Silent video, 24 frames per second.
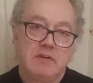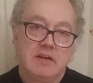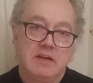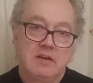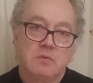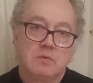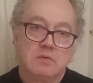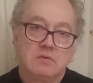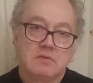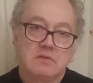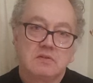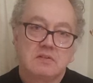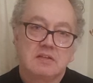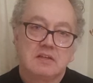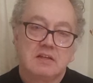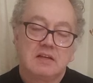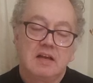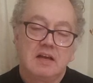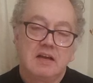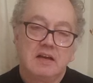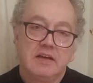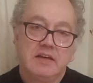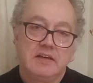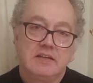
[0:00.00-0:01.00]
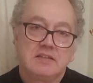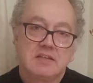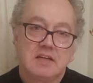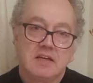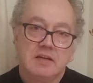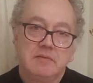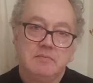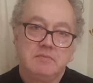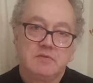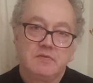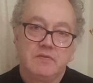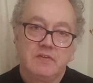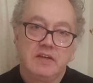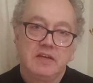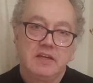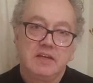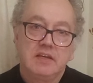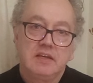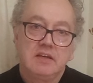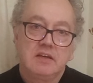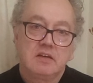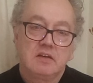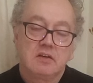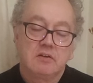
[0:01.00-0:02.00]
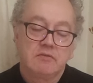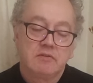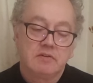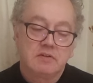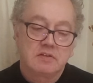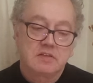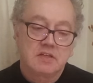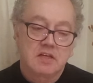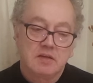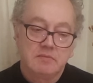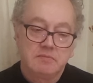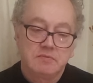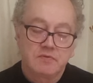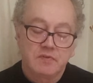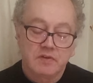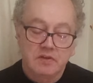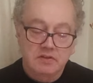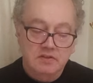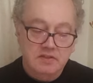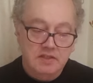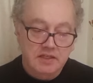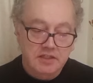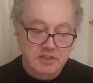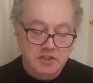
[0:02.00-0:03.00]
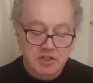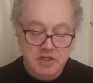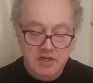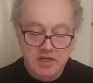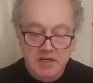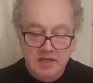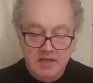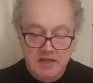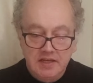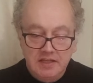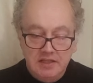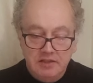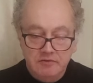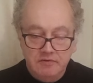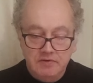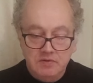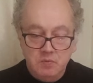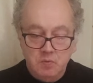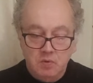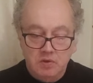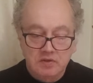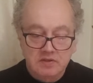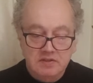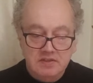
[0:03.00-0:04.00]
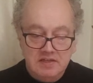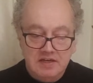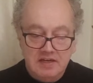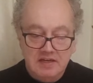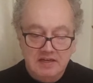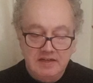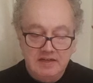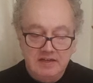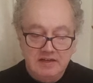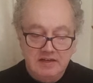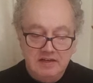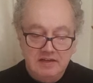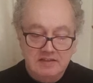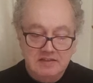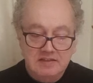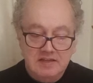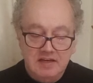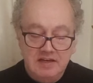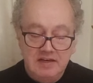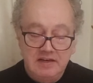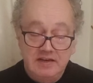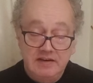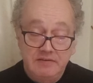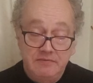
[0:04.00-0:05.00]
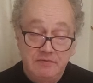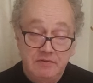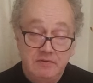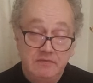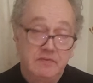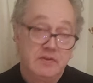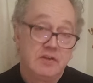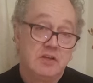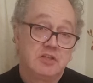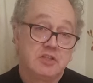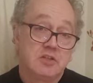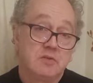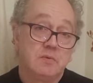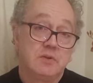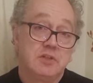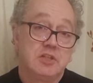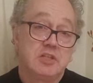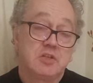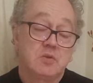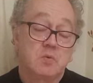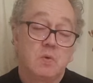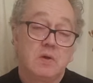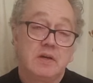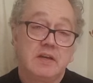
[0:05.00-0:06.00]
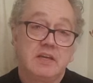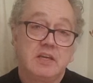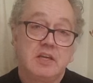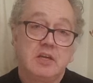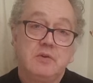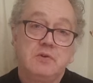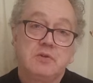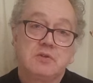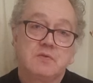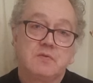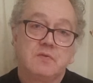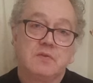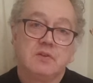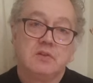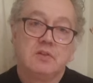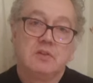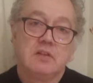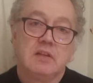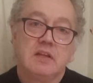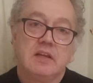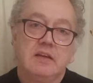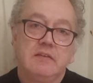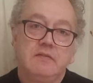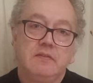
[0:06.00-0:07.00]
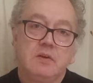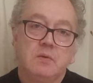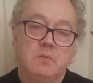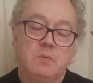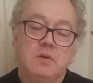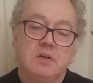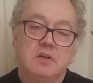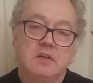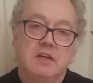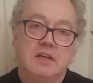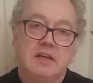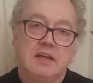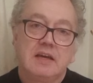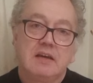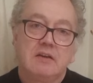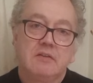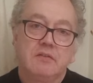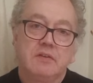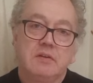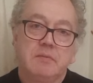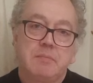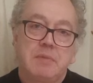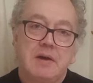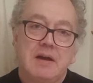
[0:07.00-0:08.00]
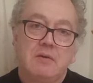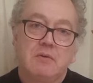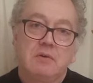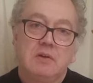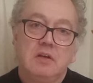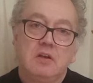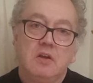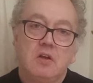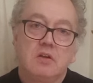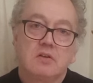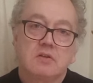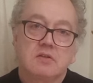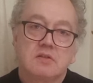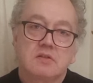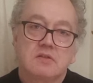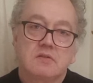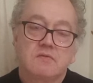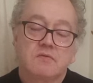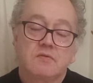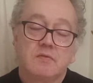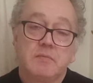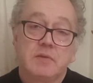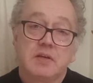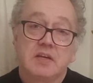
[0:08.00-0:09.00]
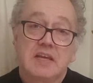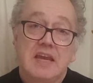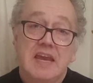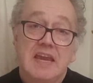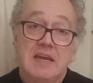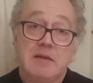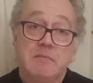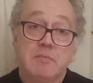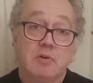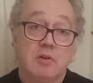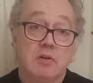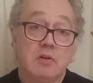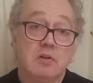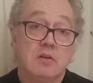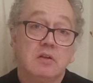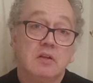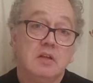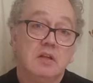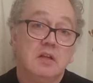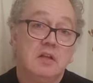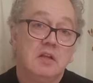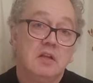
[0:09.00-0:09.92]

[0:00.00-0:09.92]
equals I times V, current times voltage, there is one slightly different version, which is quite useful if you're working out the power loss from a cable